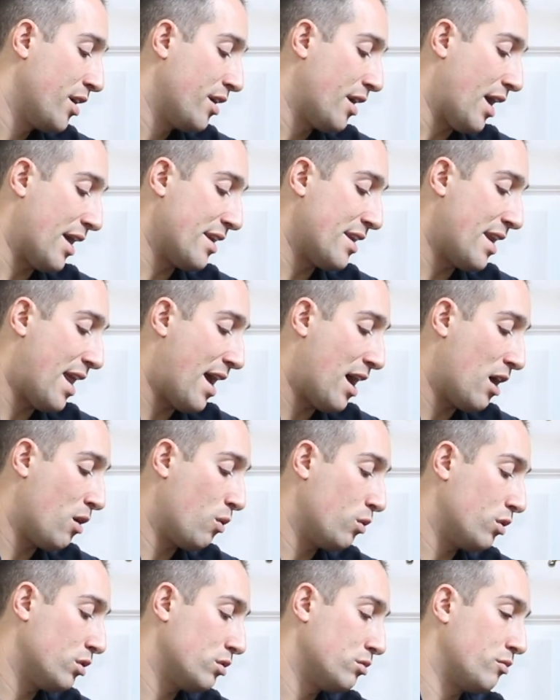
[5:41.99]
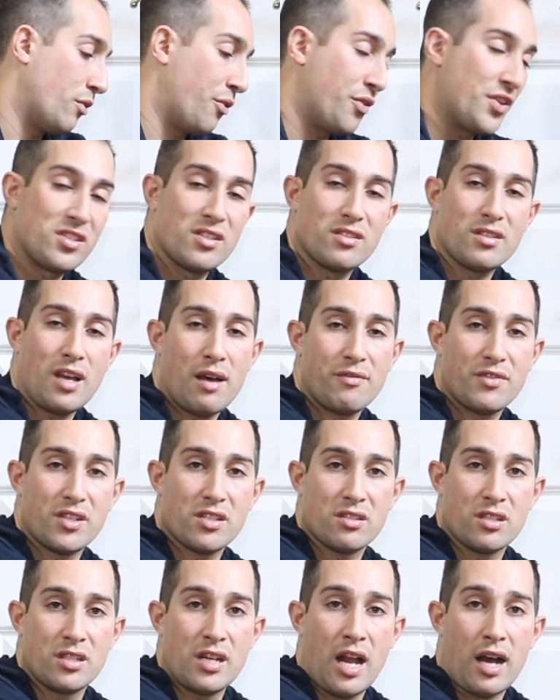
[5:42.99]
And now, this is
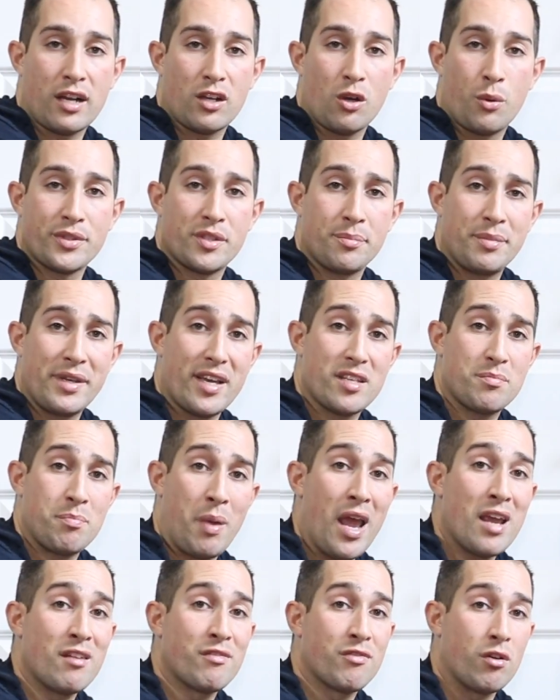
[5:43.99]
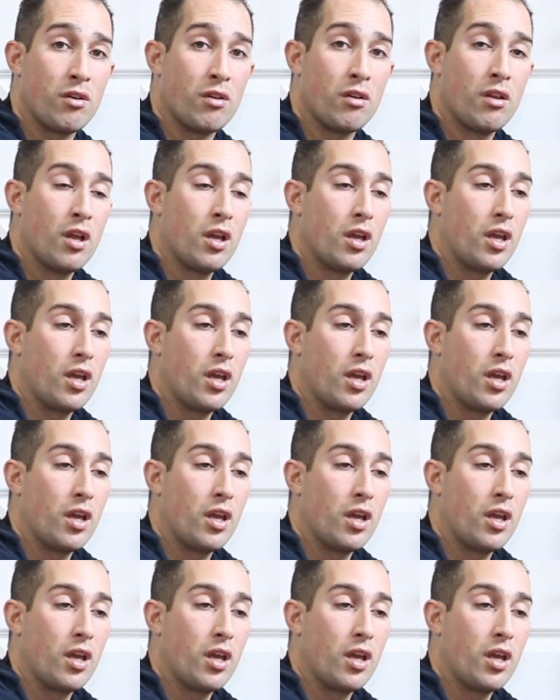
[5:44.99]
obviously not going to be as painful